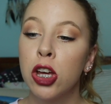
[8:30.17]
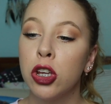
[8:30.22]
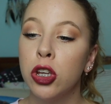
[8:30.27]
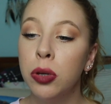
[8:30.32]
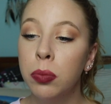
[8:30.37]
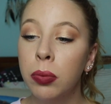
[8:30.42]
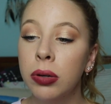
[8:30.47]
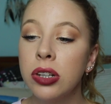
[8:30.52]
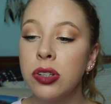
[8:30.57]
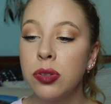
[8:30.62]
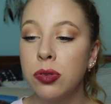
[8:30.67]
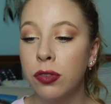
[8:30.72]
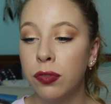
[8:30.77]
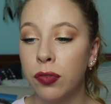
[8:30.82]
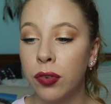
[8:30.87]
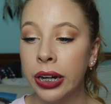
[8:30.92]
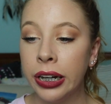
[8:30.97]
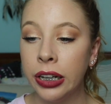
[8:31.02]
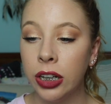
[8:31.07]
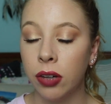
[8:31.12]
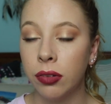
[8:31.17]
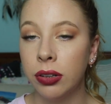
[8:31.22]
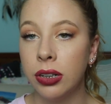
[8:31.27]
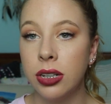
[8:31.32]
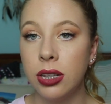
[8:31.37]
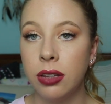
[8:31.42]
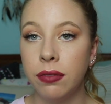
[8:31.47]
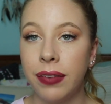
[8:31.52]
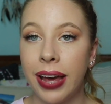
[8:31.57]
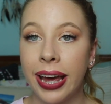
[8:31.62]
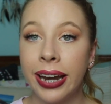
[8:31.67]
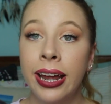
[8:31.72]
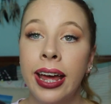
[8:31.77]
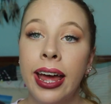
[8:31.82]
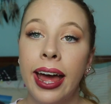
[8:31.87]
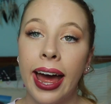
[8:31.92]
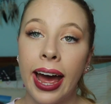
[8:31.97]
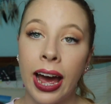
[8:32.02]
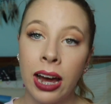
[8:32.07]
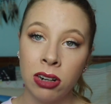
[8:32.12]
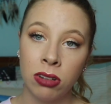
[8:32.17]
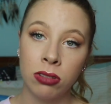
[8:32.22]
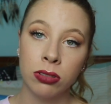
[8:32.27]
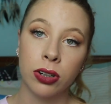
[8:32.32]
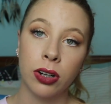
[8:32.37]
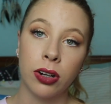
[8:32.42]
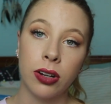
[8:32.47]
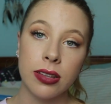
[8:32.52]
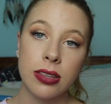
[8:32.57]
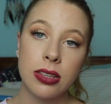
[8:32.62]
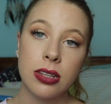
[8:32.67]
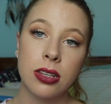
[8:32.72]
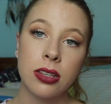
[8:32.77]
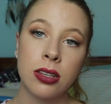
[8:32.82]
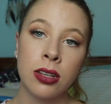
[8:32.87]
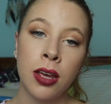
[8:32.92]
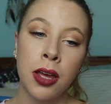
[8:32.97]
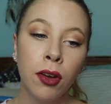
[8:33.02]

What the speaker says: you want to avoid going to the vet at all costs.